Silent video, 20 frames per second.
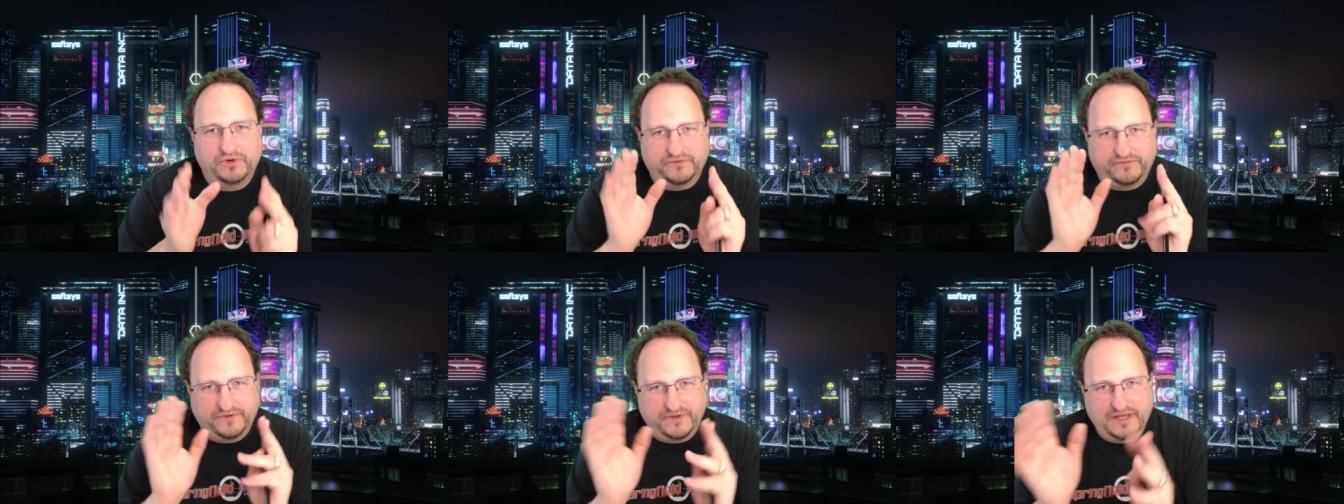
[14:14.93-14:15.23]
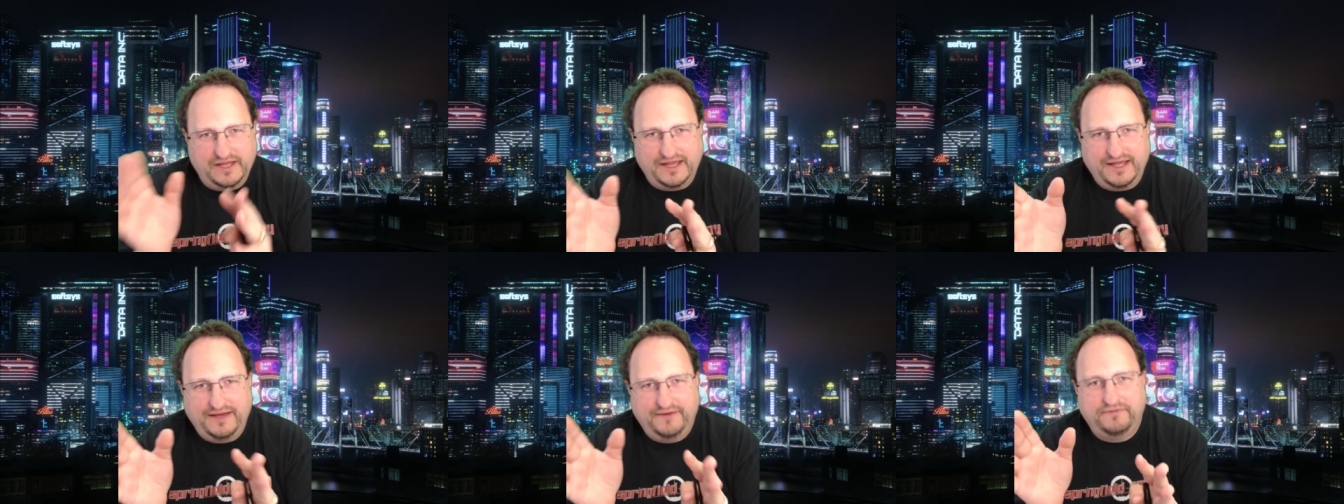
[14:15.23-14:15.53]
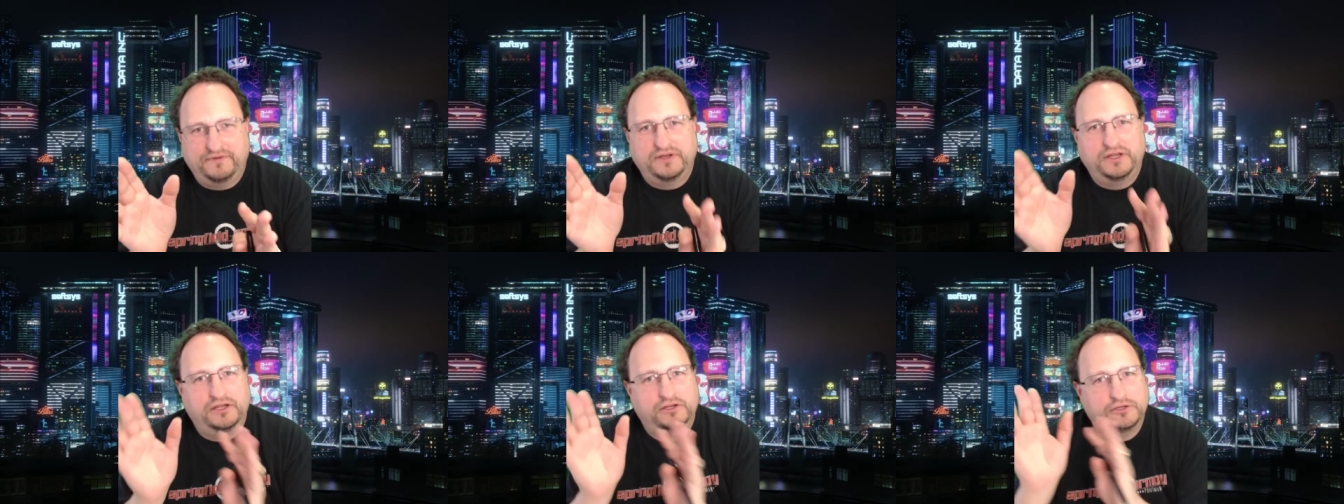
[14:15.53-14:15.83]
But for that
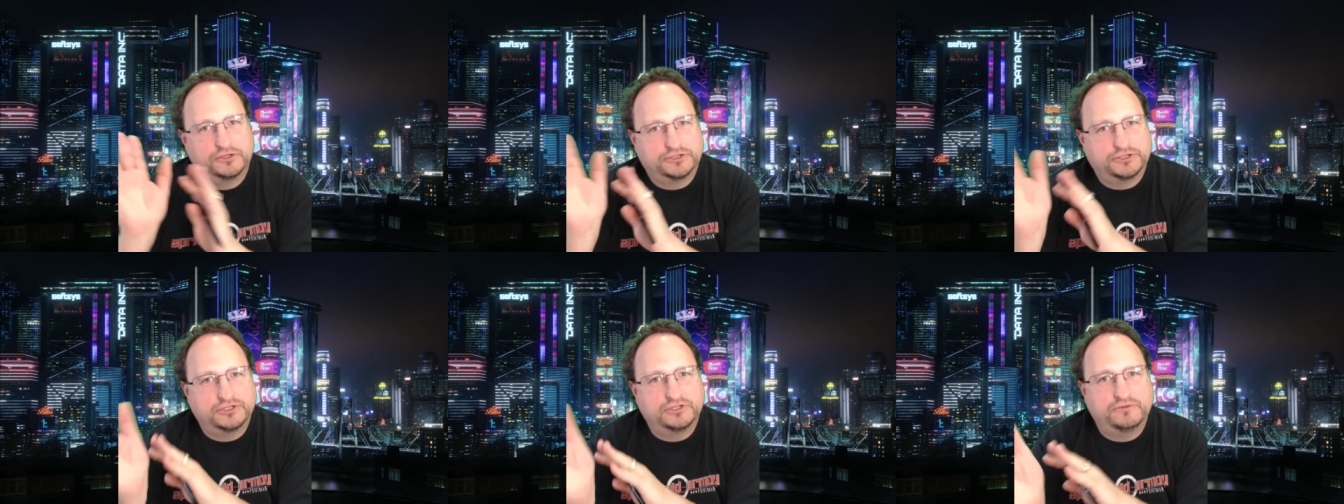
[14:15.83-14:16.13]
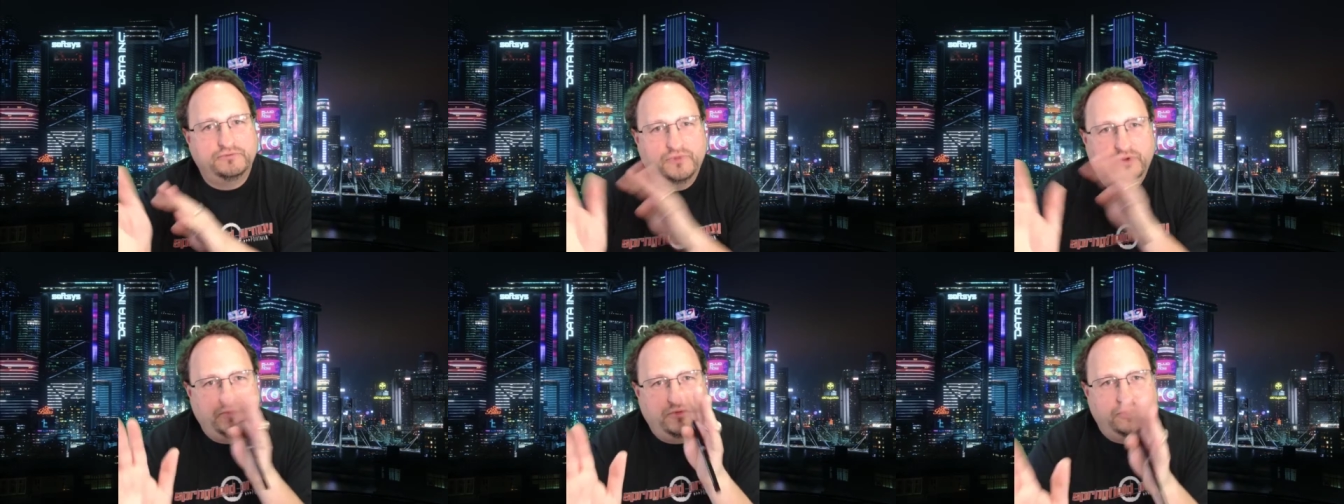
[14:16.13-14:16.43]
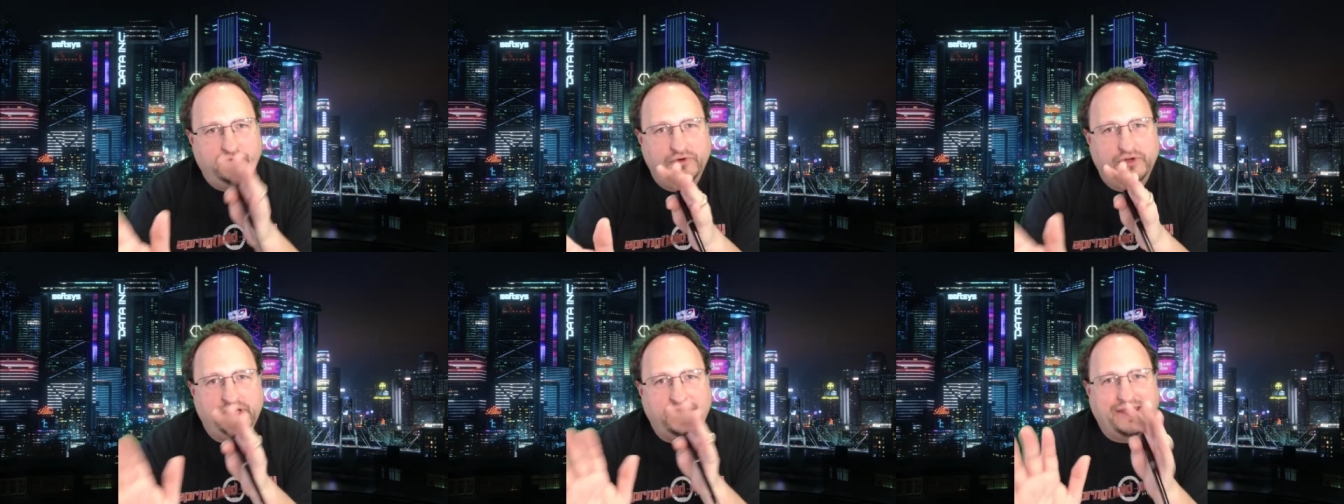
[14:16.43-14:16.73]
half a day, you shouldn't
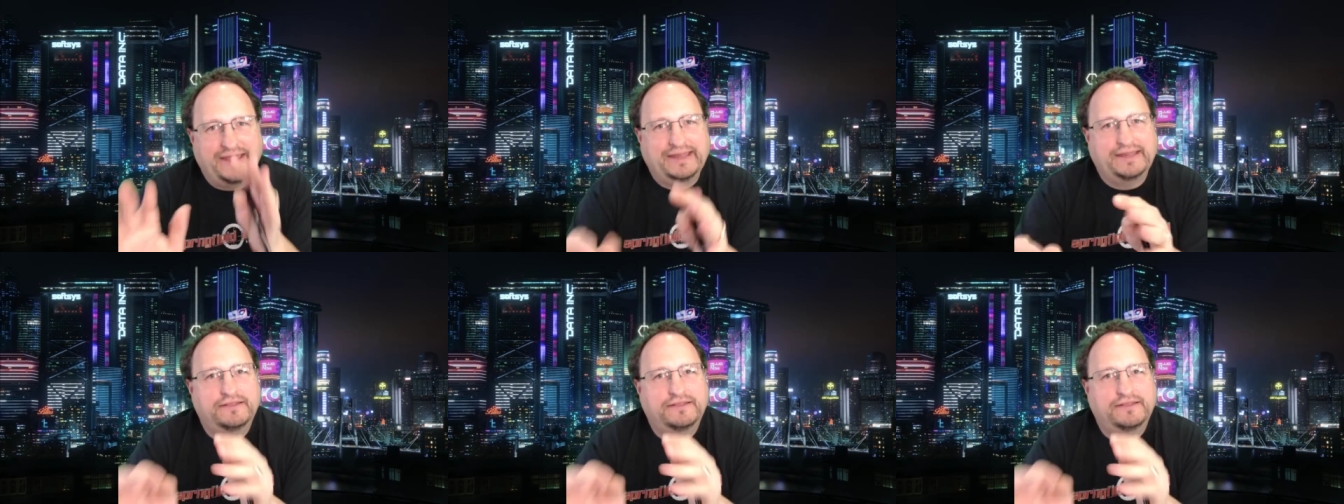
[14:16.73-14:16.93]
be doing